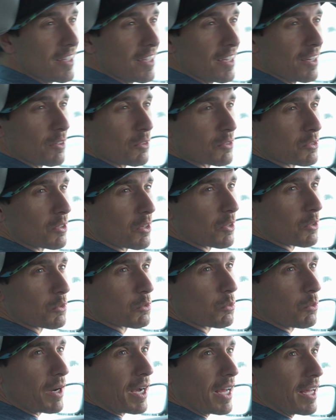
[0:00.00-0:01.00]
Yeah, what's wrong
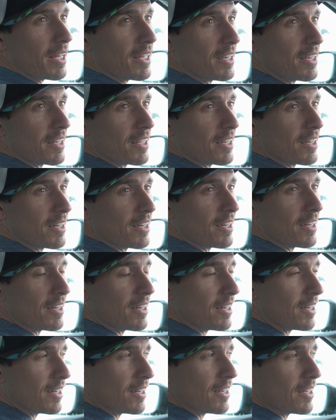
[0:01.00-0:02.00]
with wet? And
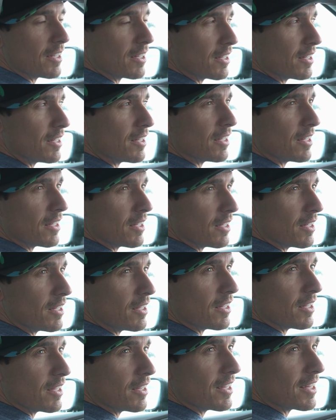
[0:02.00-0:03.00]
moisture is the
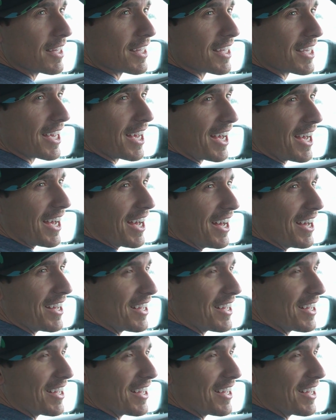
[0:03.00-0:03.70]
essence of beauty. Yeah.